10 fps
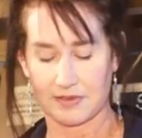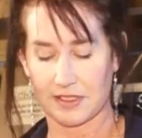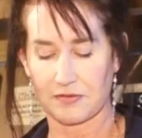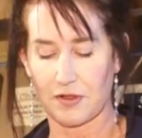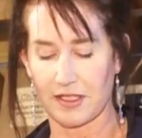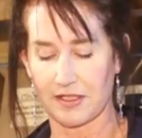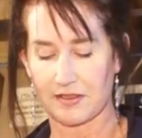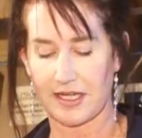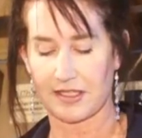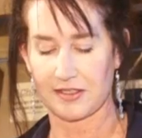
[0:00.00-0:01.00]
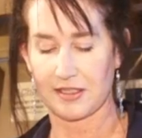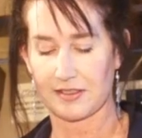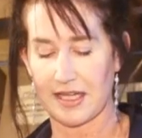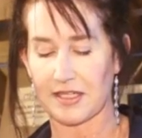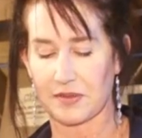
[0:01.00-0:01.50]
exfoliant
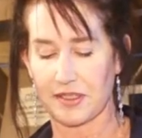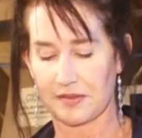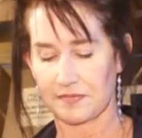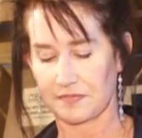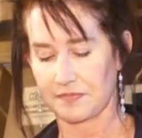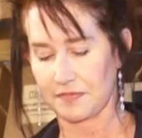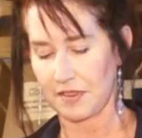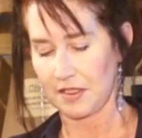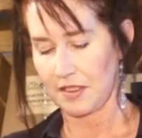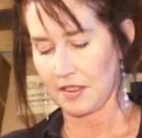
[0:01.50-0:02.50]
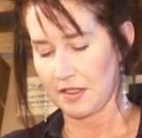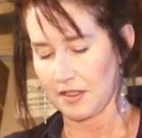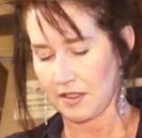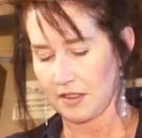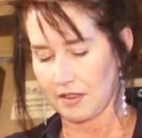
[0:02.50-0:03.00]
side to
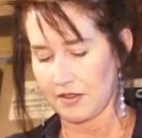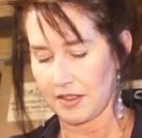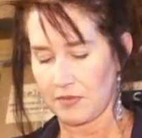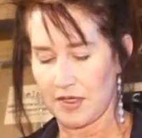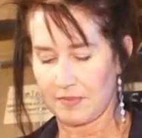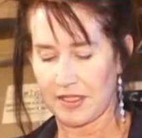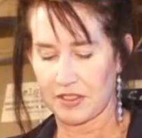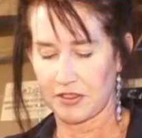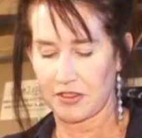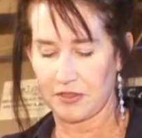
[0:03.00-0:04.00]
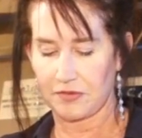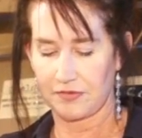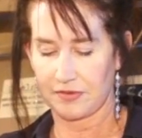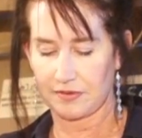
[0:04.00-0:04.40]
it. You want to make sure you've